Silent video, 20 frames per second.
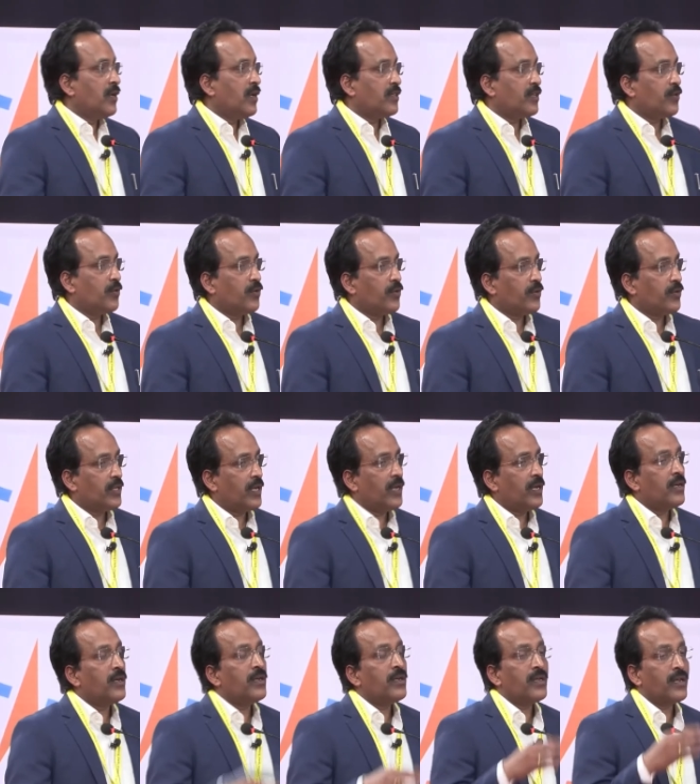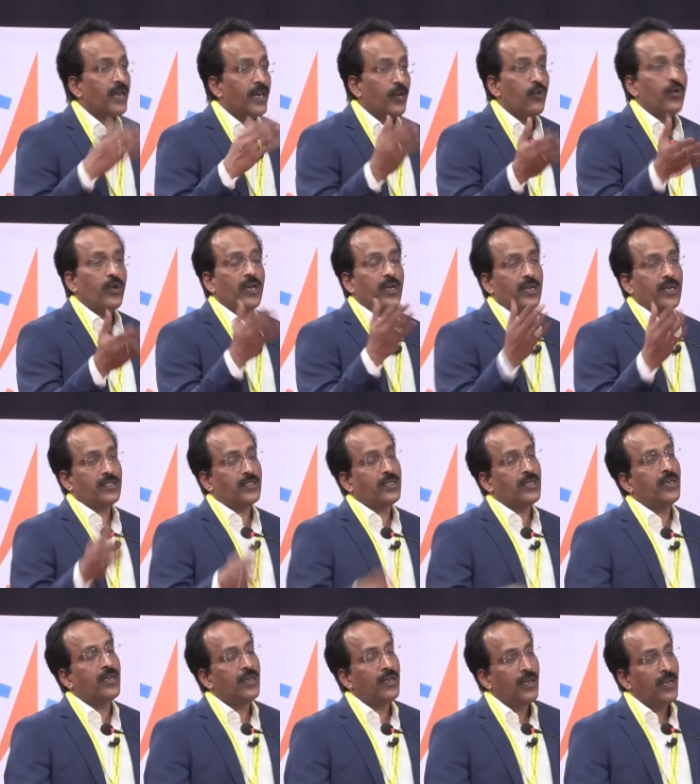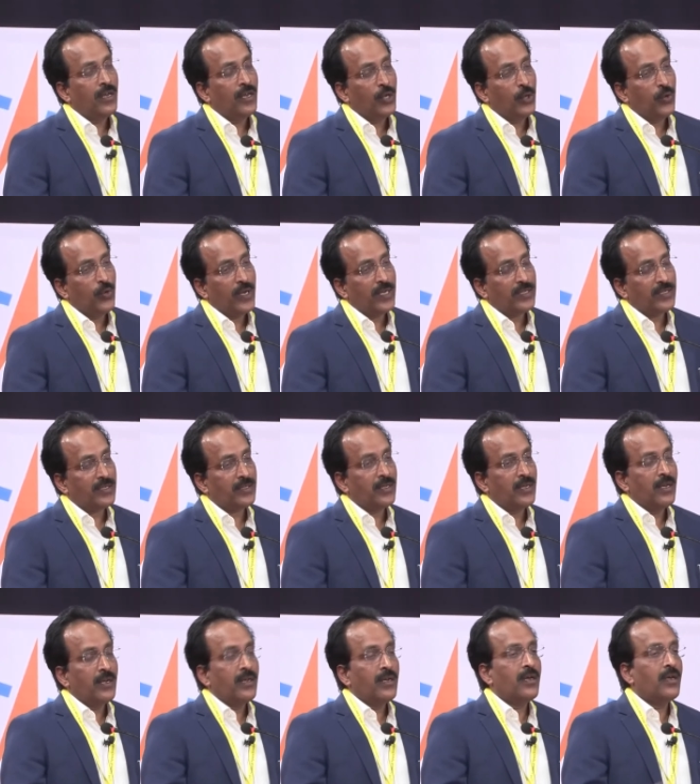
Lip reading: I think the renewed interest in US,